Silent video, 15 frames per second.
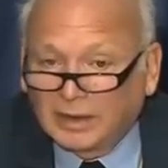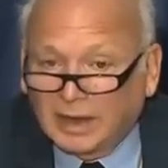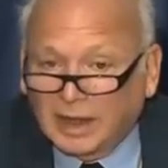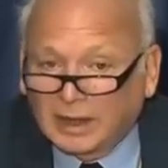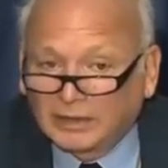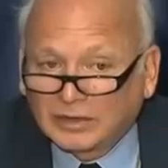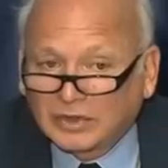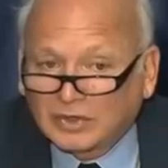
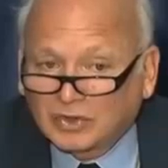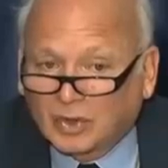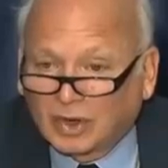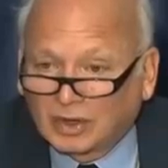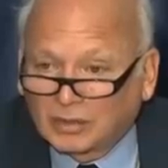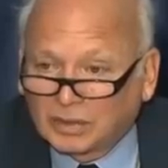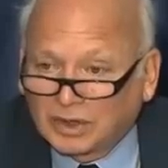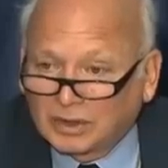has
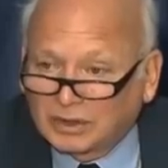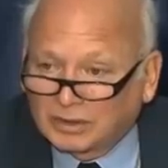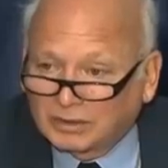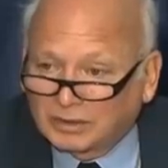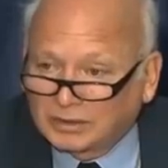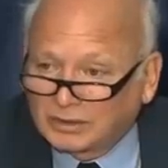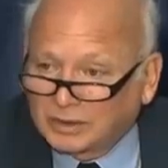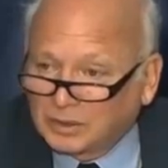strong
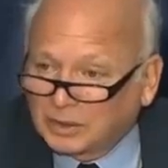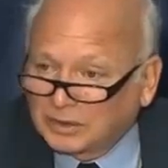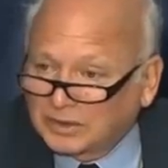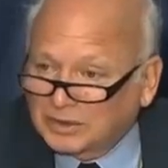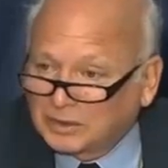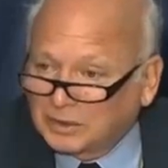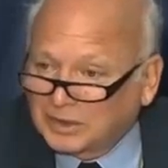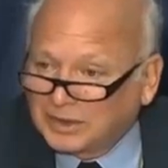opinions, as you will
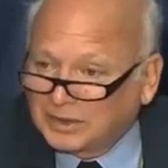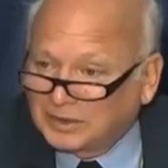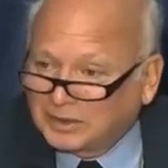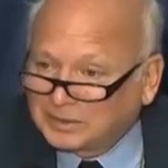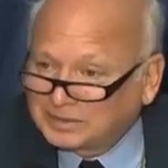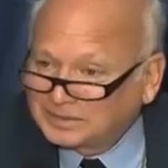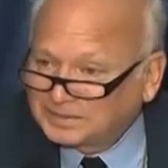soon hear.